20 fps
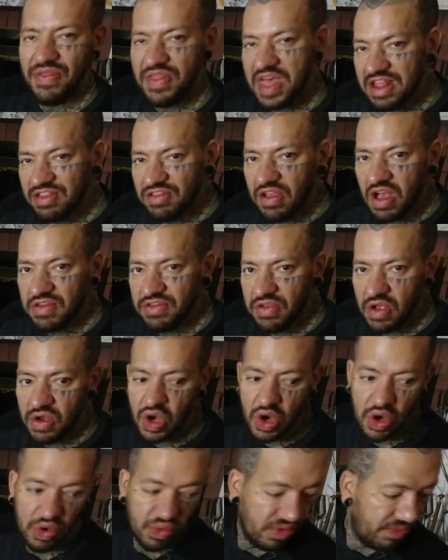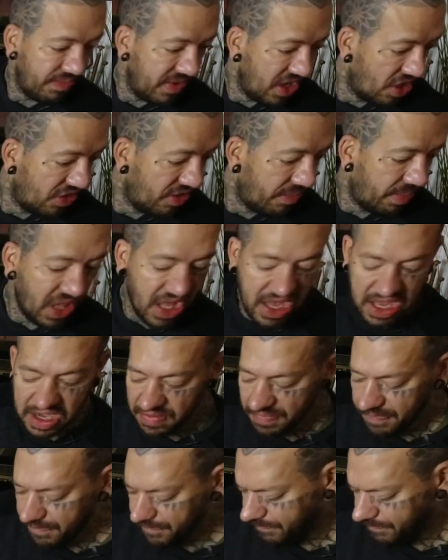that's also going with me on the plane.